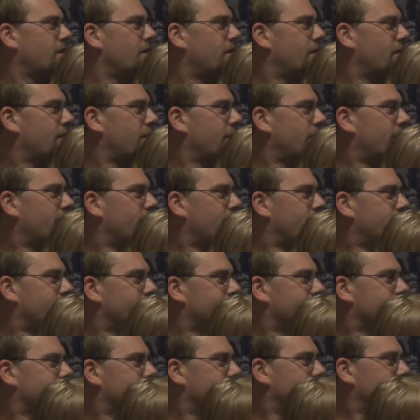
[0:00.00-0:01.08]
were planning on
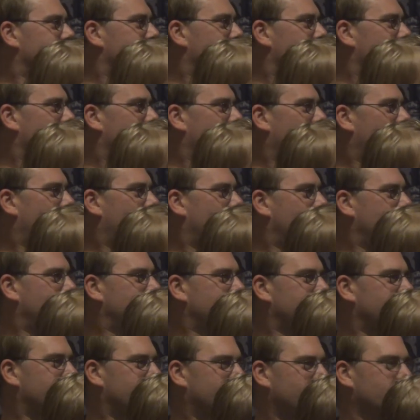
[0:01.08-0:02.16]
eating a damn baby.
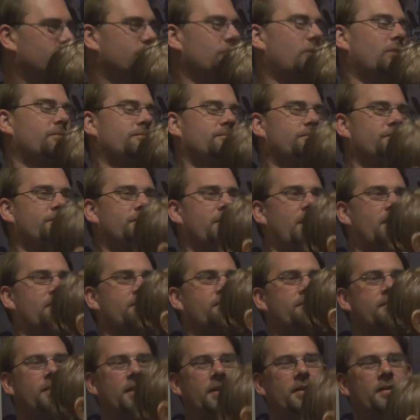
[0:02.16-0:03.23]
Well. Yeah. You
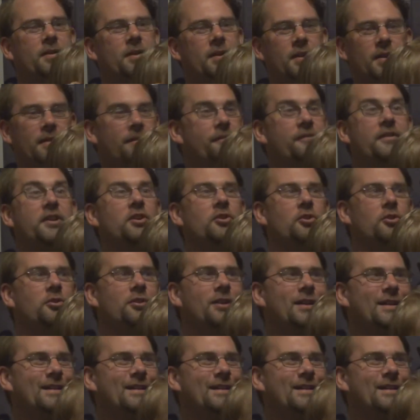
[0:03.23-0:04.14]
know, and then deal.